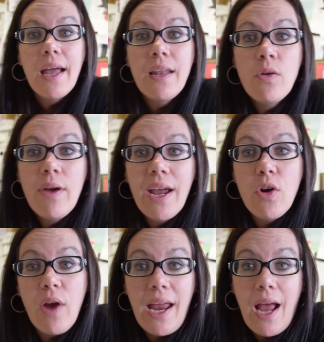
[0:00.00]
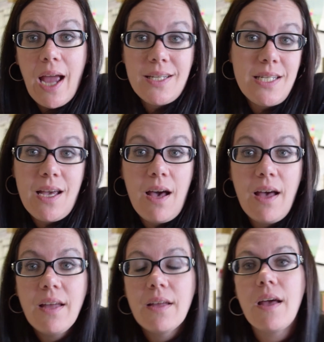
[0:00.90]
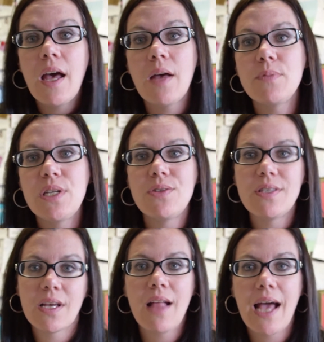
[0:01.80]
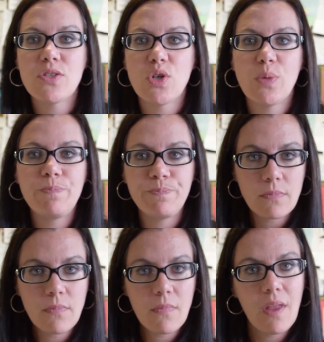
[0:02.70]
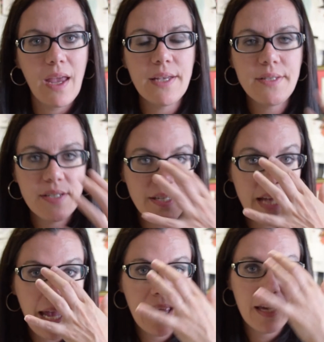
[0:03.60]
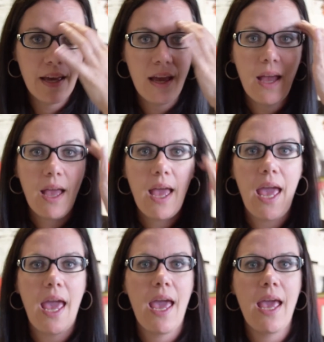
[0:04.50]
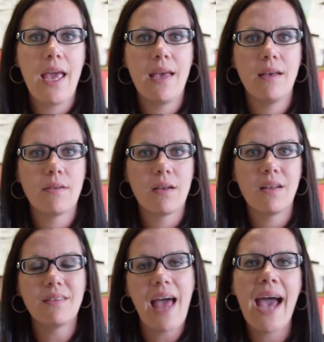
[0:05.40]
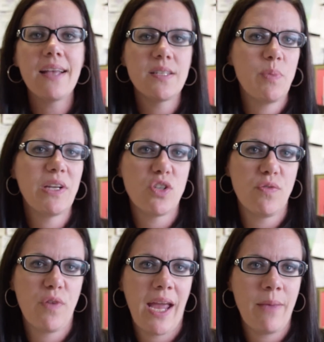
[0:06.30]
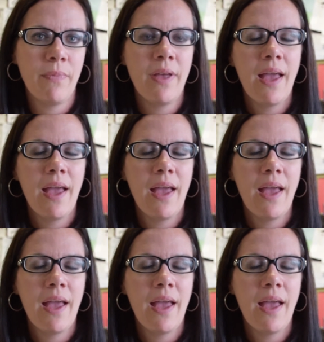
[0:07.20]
Another great idea to use in the classroom is to take a glass picture frame